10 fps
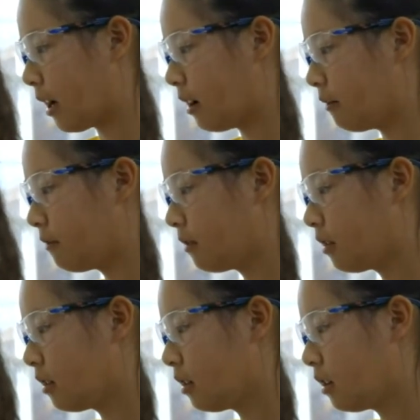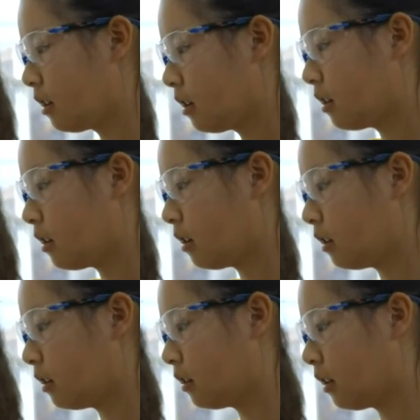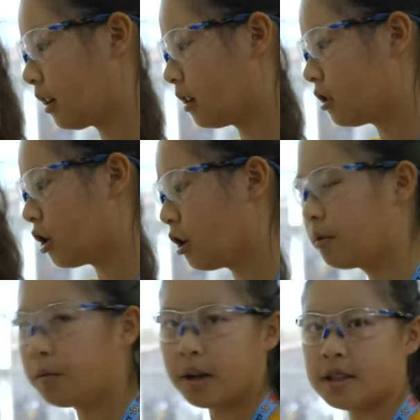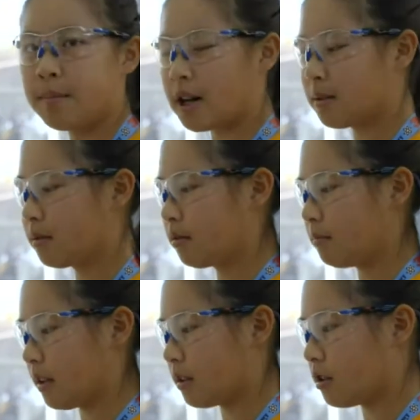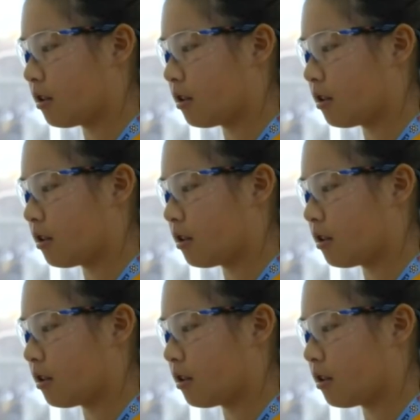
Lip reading: I might change it up a little bit to make it more complicated.